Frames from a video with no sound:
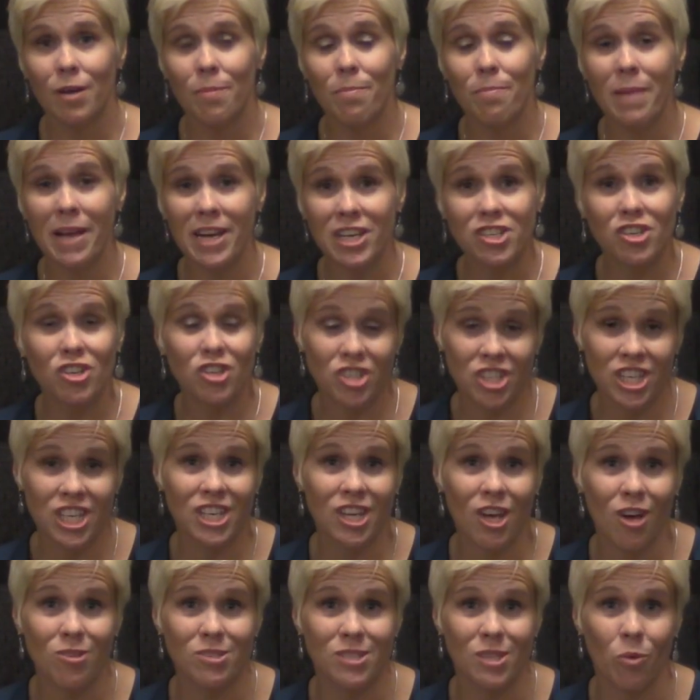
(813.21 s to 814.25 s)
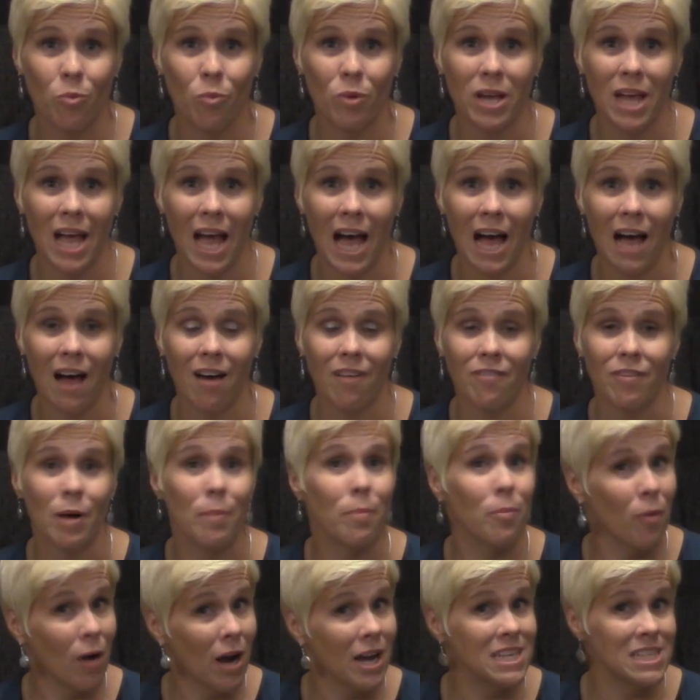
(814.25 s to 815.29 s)
make sure she knows that we have a
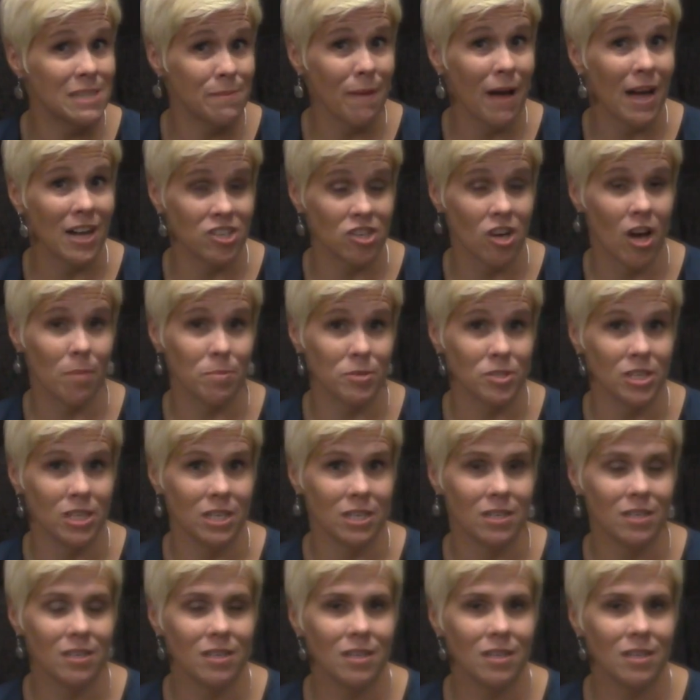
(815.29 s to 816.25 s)
price match option.